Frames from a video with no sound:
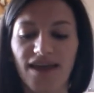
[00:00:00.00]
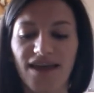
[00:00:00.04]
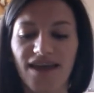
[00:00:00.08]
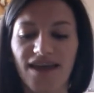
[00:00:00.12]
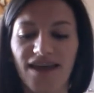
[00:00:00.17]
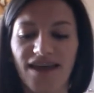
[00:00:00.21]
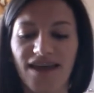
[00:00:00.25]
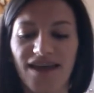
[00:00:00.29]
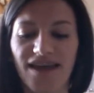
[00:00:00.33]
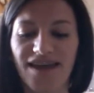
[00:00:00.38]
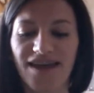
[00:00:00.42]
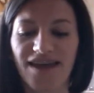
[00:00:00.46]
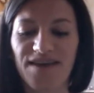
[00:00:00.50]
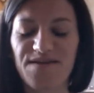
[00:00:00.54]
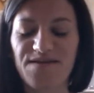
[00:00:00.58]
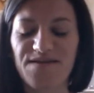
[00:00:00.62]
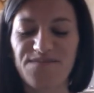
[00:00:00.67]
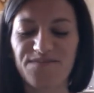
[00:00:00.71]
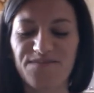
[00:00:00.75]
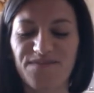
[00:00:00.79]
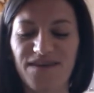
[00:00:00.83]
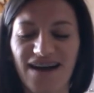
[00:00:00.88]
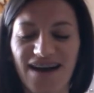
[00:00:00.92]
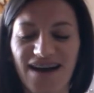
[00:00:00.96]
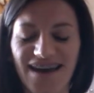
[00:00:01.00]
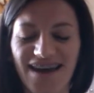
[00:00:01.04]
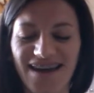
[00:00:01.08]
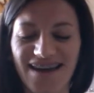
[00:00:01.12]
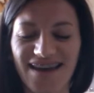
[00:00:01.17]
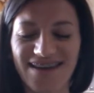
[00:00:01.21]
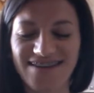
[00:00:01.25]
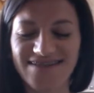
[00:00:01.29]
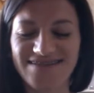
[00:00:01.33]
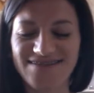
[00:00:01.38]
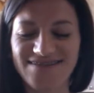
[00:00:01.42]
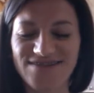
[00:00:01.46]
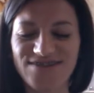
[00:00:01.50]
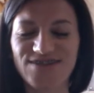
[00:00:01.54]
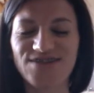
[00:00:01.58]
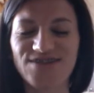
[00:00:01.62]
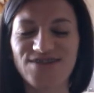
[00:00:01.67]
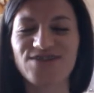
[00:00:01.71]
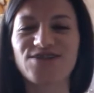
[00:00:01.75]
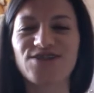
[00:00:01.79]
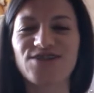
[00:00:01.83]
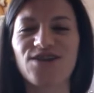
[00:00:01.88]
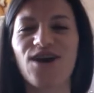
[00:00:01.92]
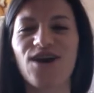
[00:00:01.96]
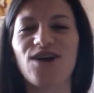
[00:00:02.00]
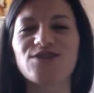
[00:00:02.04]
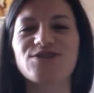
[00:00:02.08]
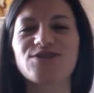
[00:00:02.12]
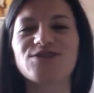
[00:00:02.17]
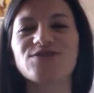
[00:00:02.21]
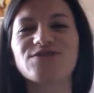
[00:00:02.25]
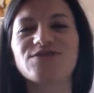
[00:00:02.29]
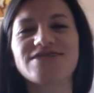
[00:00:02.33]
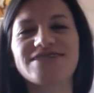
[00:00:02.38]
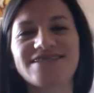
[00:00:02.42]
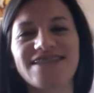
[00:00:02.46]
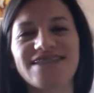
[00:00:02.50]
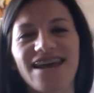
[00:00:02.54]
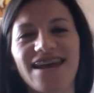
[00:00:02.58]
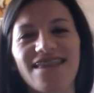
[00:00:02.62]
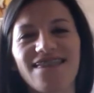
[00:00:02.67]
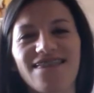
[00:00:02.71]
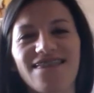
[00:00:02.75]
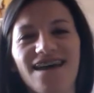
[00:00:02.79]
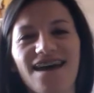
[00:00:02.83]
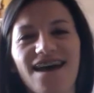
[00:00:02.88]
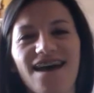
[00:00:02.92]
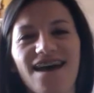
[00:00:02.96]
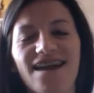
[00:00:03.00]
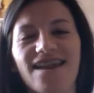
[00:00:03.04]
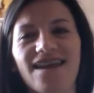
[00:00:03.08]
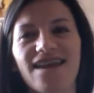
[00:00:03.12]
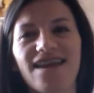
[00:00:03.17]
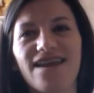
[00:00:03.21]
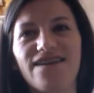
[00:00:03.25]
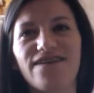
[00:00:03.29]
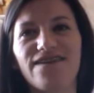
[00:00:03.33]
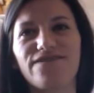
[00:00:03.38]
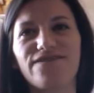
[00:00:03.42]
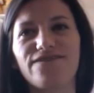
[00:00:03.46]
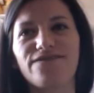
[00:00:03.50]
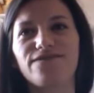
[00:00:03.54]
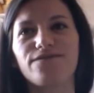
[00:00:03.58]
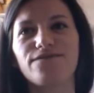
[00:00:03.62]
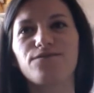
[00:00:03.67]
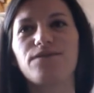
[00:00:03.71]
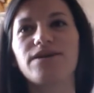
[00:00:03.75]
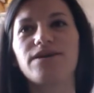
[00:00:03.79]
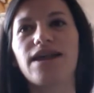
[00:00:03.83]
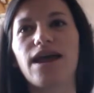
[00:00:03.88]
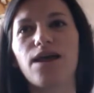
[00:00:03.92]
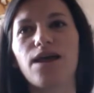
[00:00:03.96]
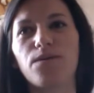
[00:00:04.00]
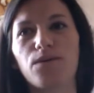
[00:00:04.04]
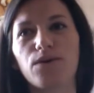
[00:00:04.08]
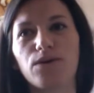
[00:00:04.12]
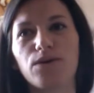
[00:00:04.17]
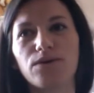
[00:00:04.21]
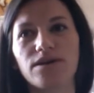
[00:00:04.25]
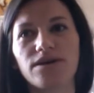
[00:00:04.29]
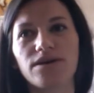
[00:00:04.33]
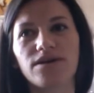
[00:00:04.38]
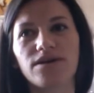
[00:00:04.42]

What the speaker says: My surgeon also said that if when I will